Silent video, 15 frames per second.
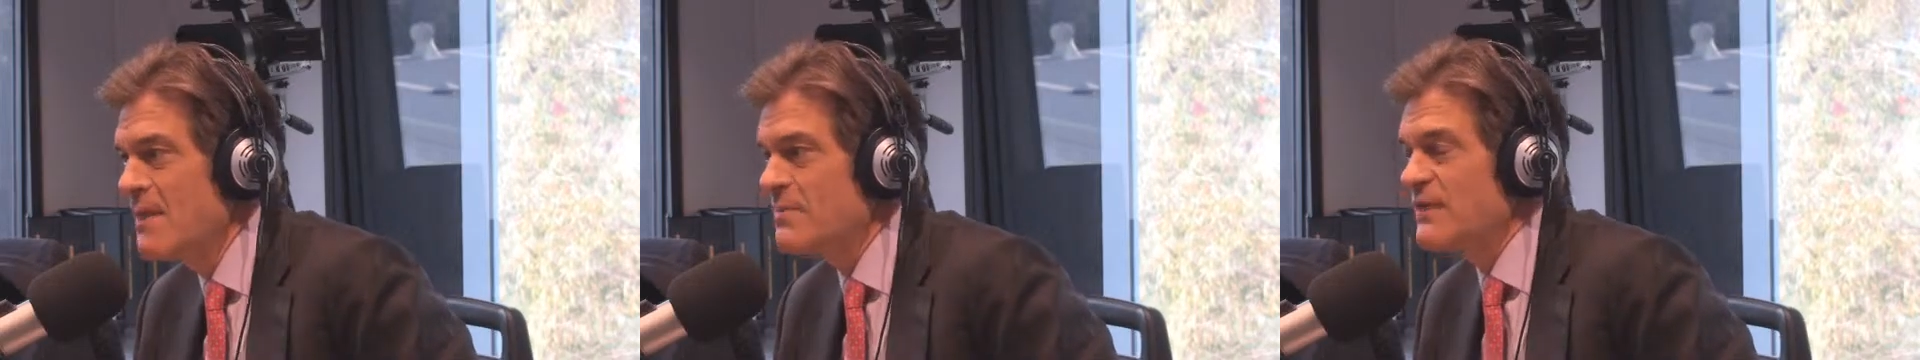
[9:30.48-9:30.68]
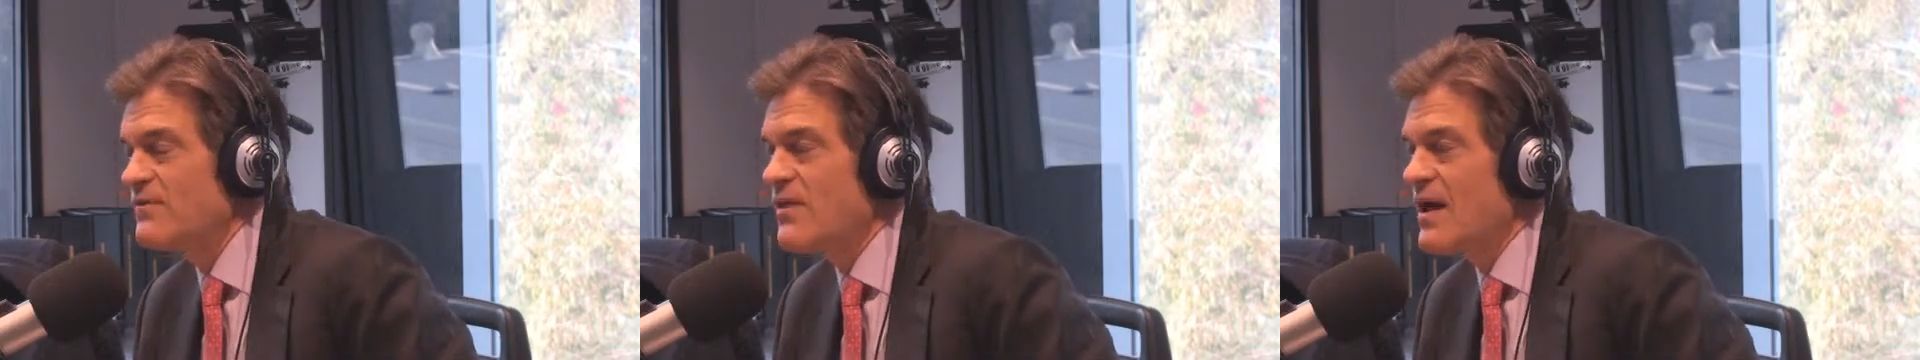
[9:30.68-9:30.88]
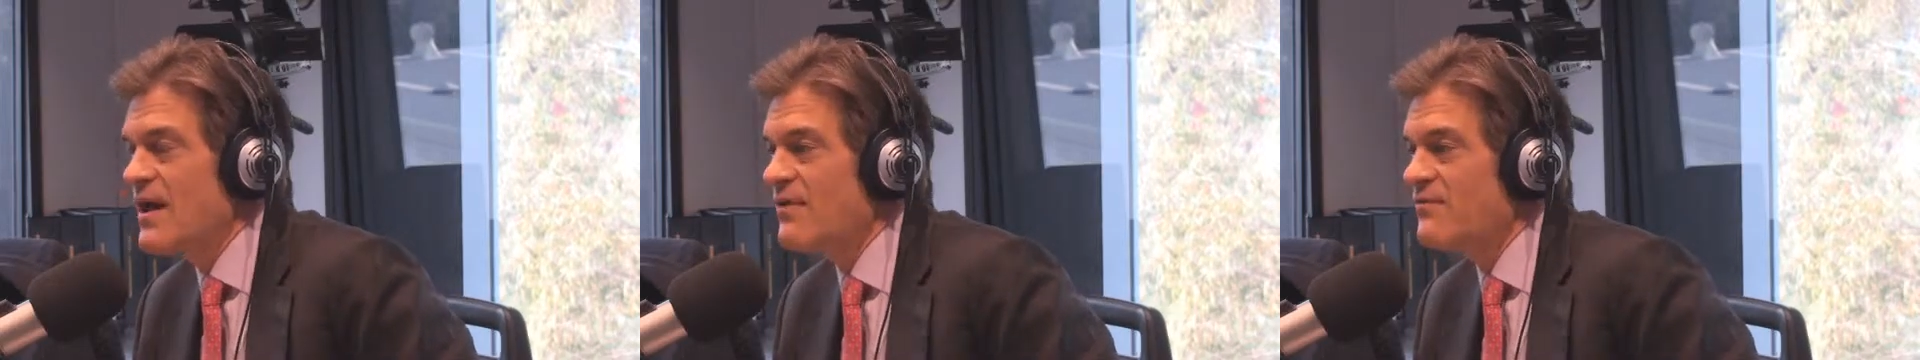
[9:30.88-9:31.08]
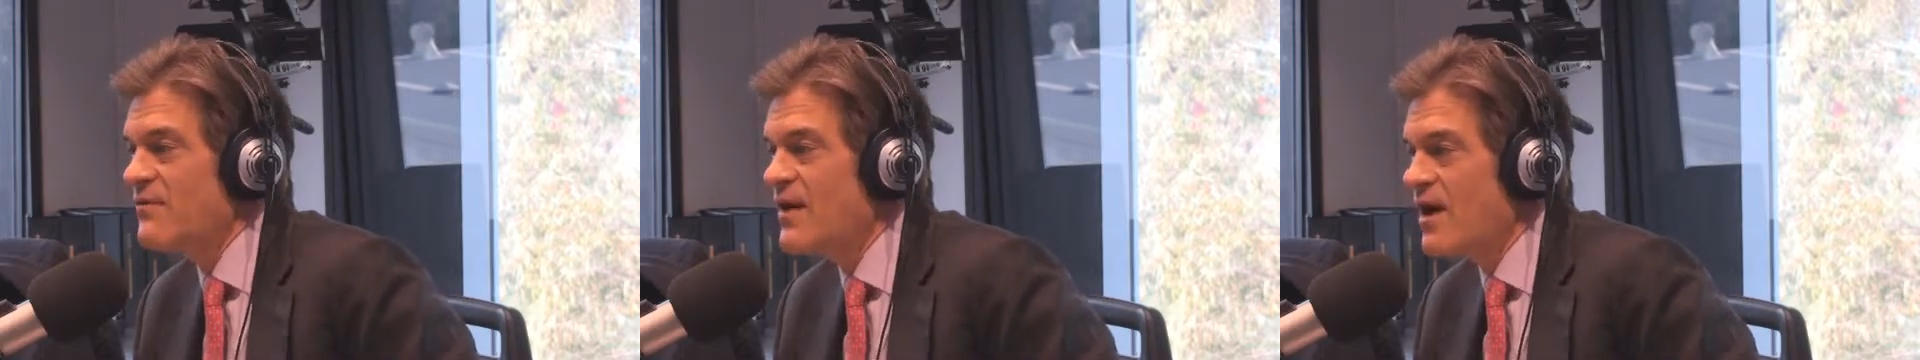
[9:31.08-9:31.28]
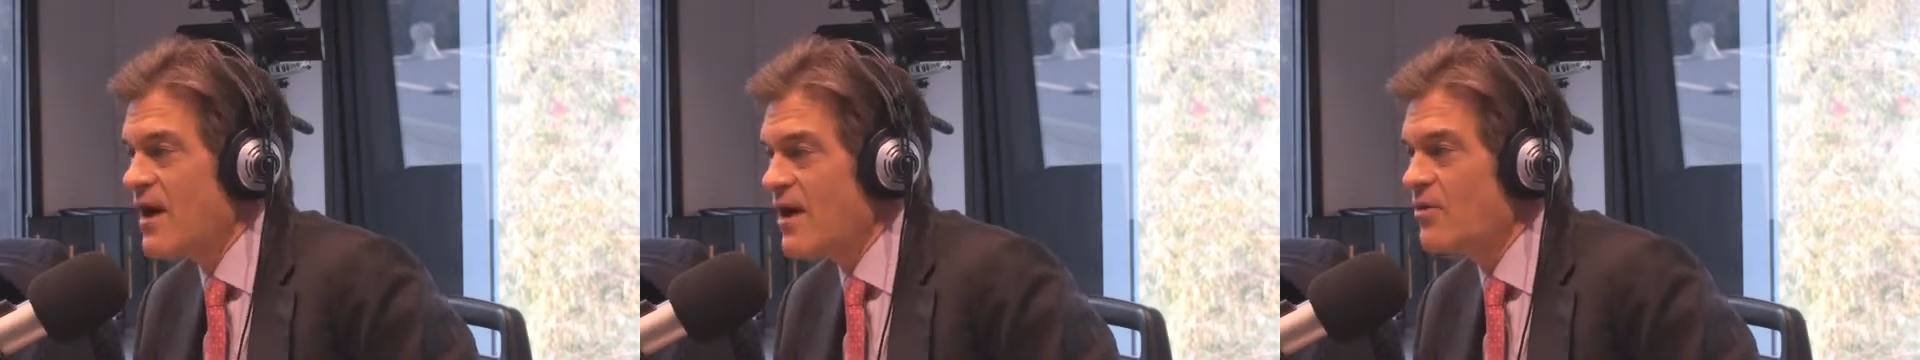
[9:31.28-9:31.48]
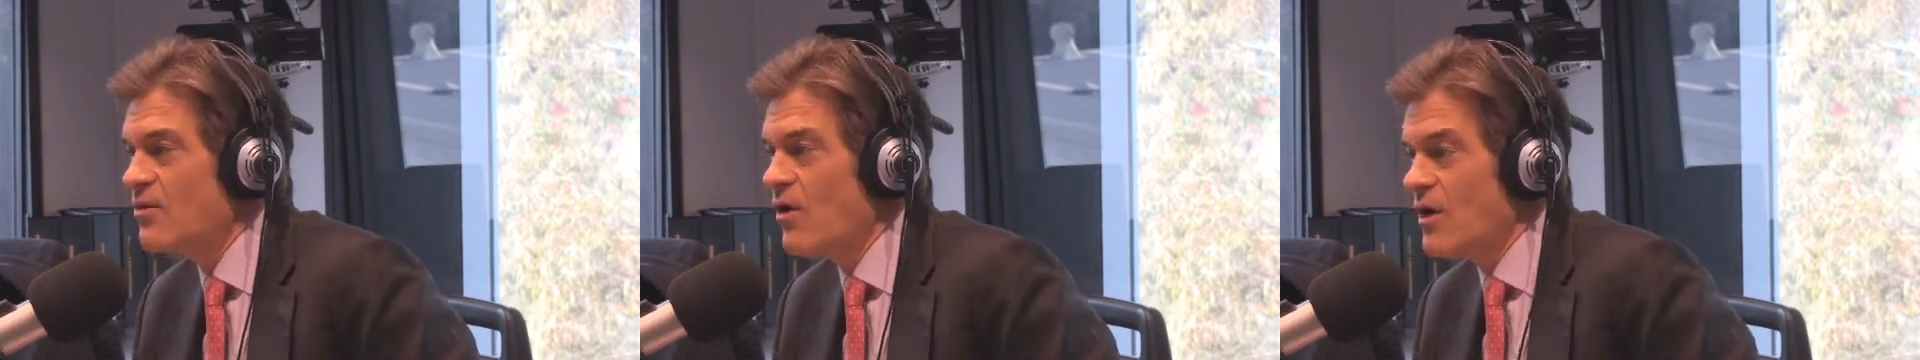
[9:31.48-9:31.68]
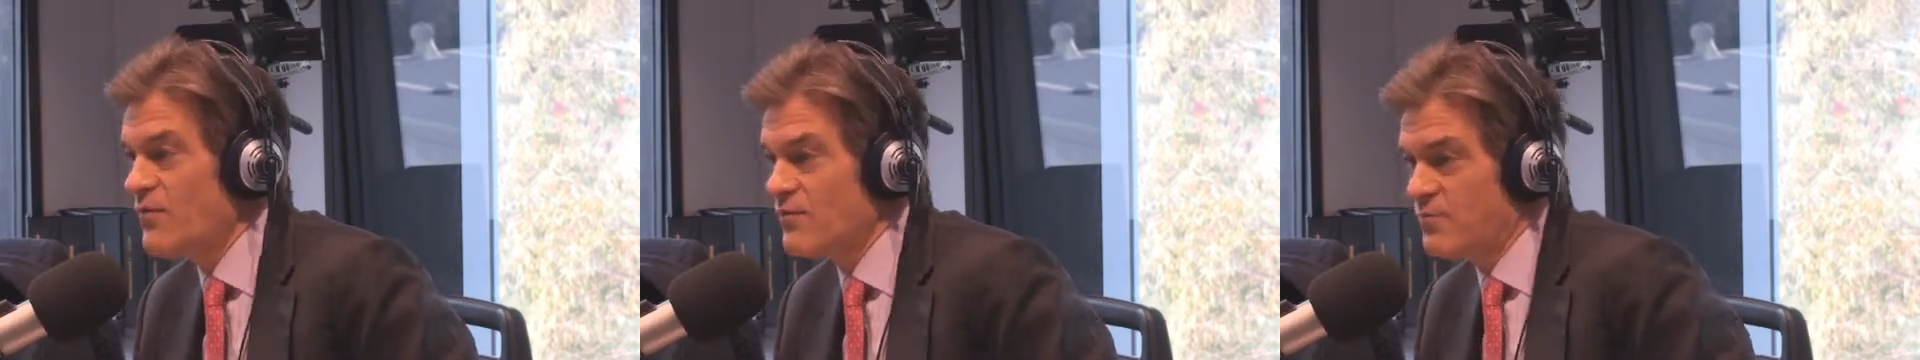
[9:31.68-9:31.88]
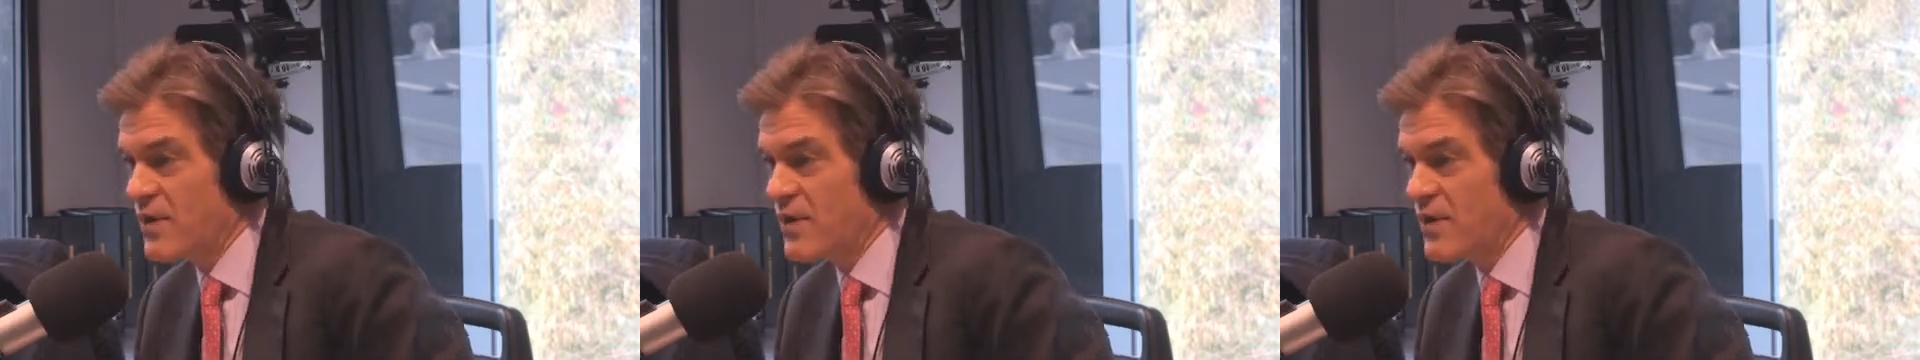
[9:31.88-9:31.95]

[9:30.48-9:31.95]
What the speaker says: But if you have alcohol for